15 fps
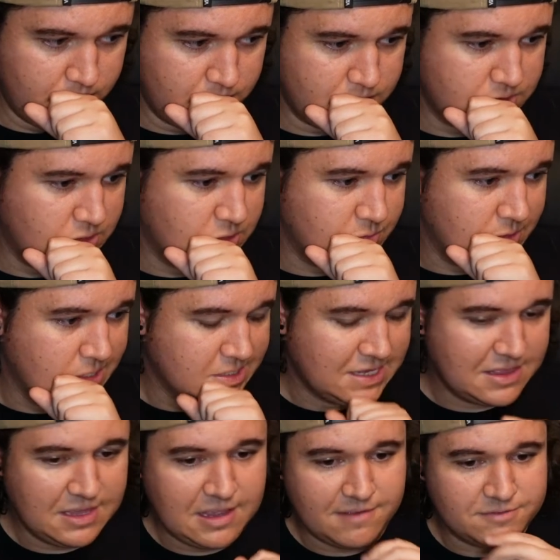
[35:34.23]
Excuse me, because I
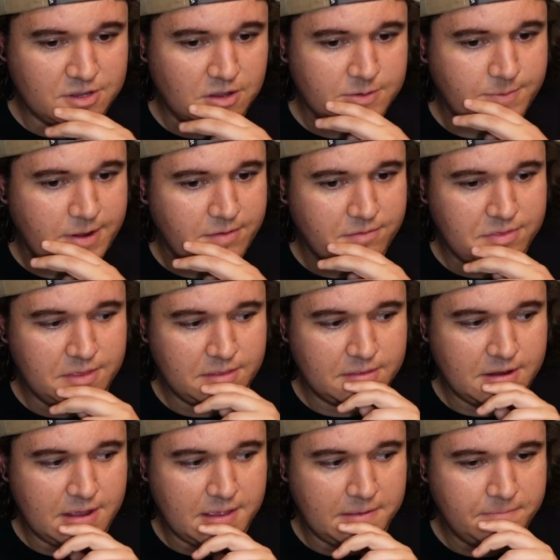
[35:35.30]
think I've talked about everything
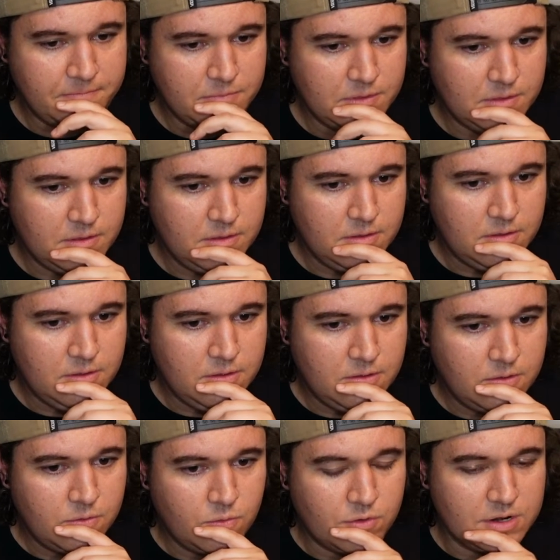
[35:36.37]
that I
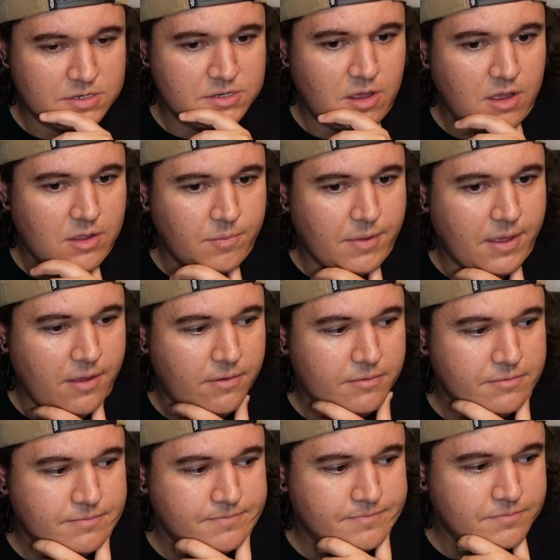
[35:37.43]
want to talk about.
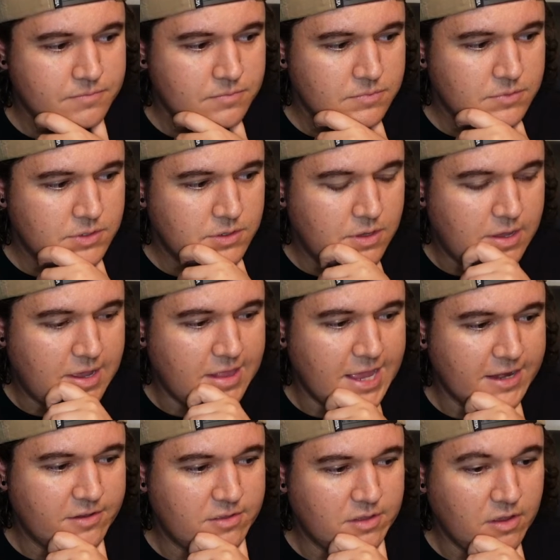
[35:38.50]
I
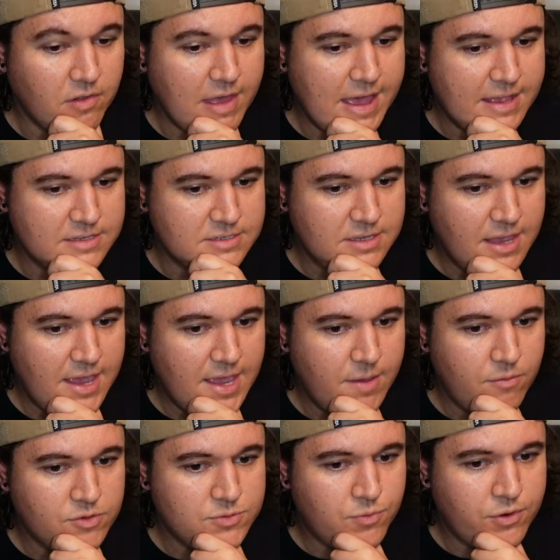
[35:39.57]
liked the Glass game;
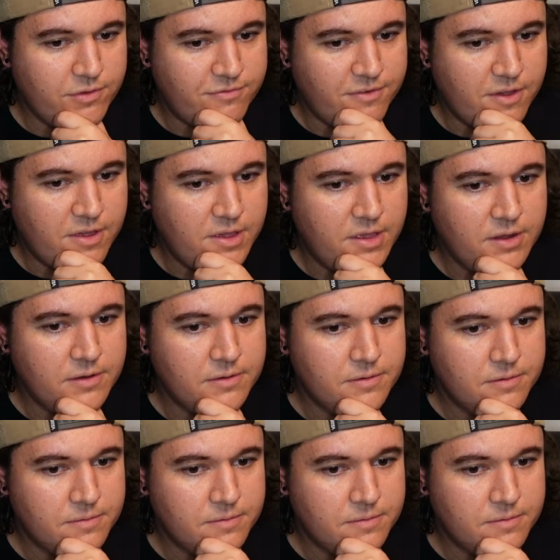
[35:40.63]
it was pretty fun.